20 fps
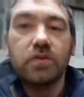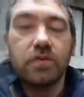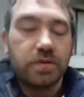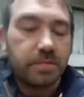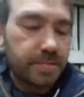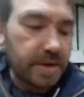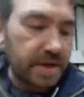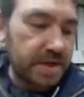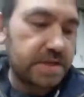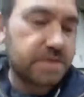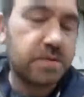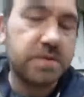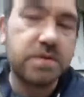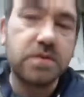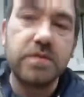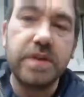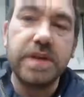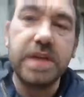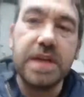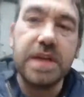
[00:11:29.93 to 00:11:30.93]
The base was
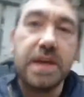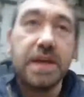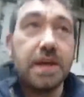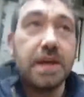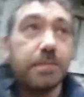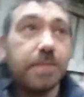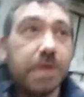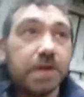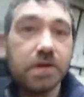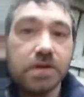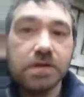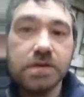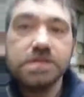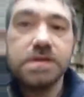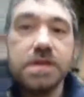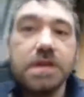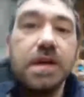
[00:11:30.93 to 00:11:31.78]
already here because